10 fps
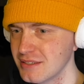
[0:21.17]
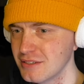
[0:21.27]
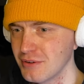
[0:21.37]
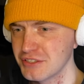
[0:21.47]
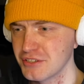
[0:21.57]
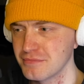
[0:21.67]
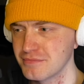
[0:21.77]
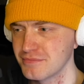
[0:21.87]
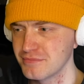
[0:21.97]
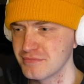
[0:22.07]
who has a
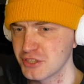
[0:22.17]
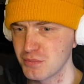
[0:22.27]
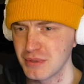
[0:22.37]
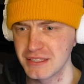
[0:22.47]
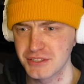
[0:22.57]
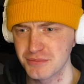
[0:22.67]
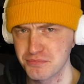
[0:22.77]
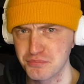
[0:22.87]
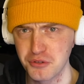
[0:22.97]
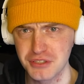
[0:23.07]
split
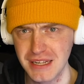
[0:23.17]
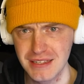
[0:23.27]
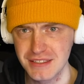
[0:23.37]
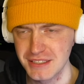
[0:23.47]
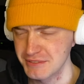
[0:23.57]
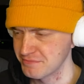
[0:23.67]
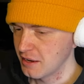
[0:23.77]
personality.